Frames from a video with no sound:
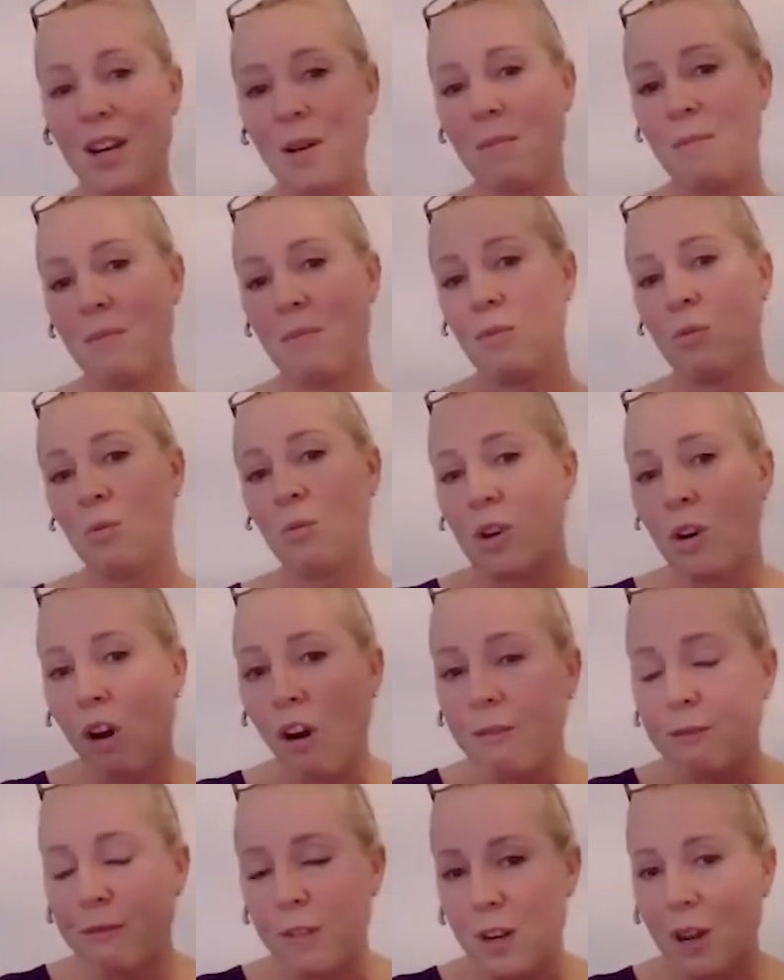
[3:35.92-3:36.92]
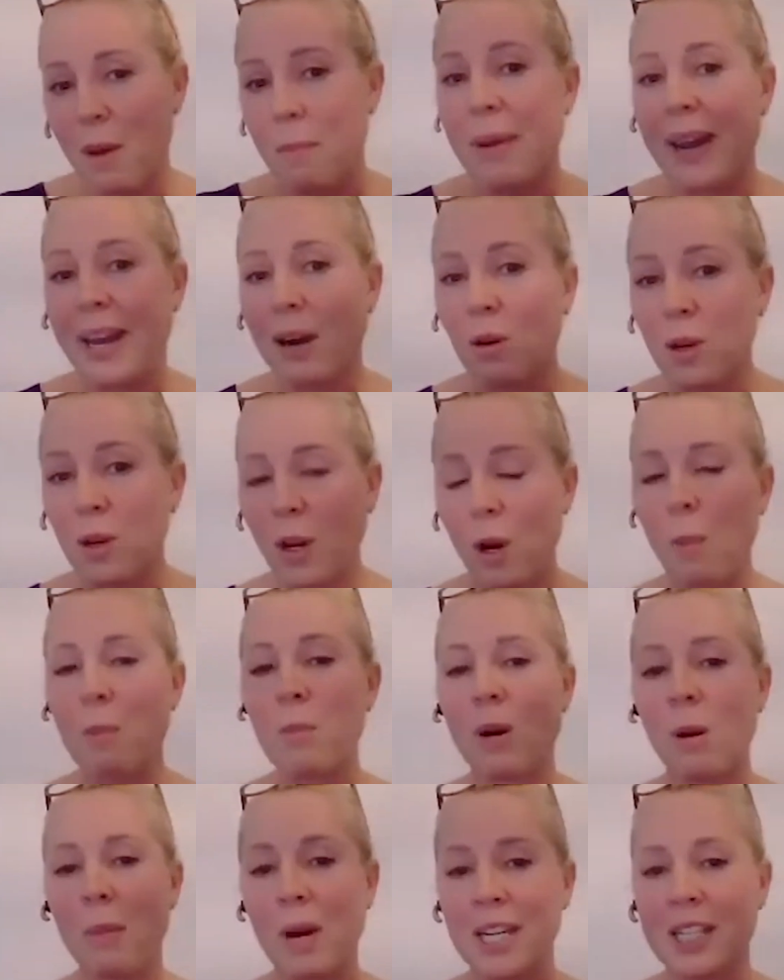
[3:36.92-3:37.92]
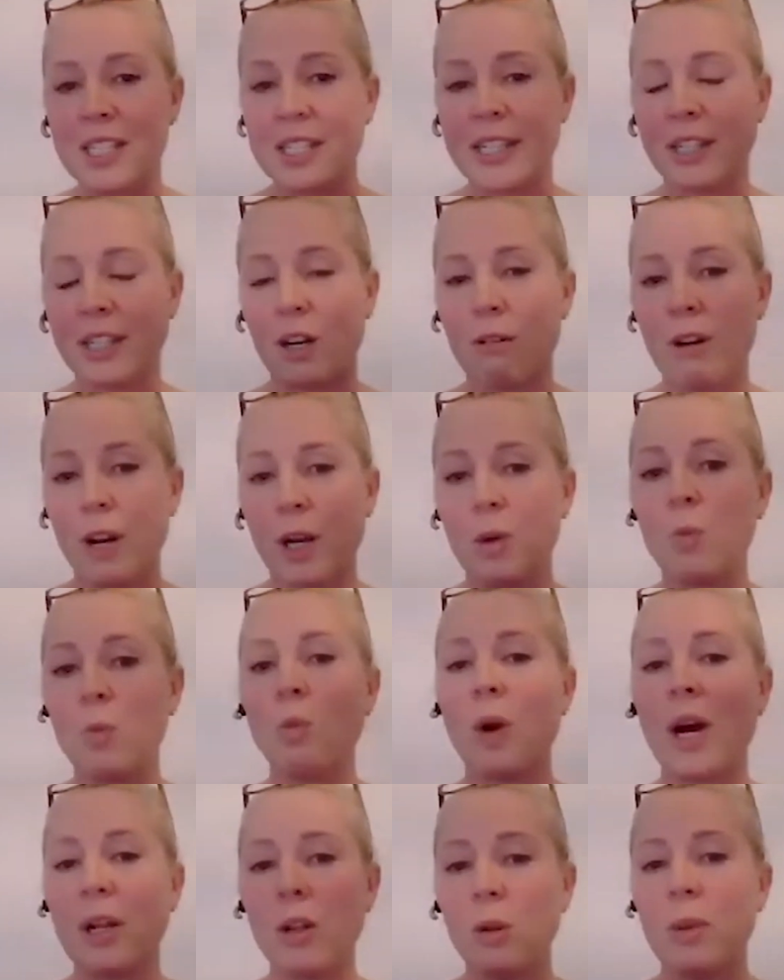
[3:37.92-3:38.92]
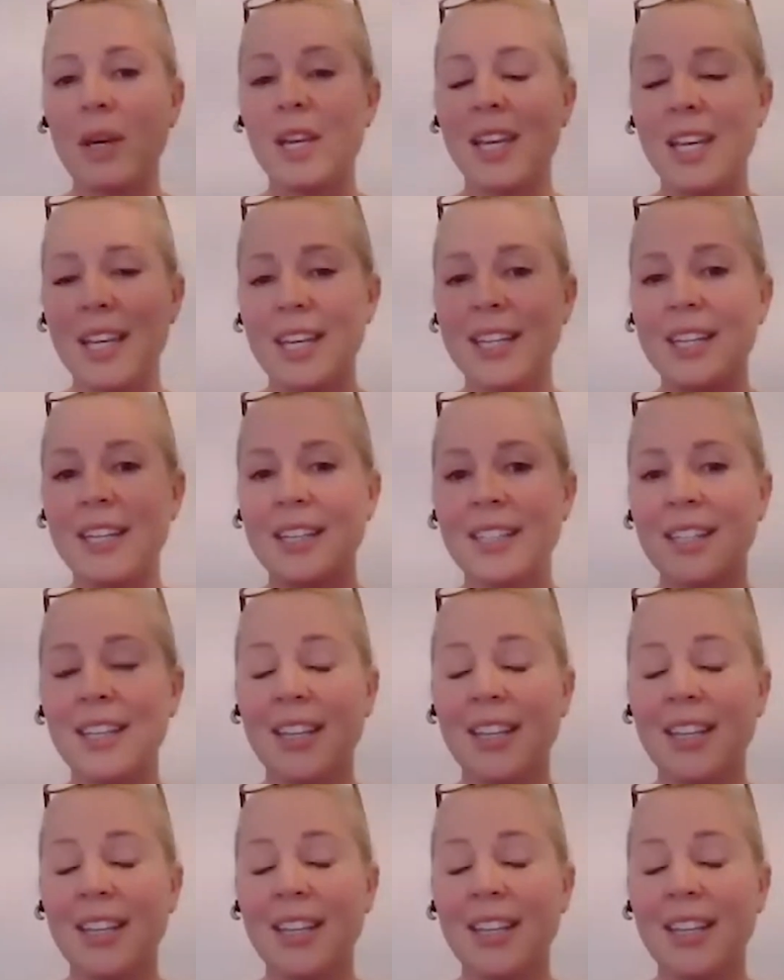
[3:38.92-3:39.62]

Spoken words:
We're often about compromising our own well-being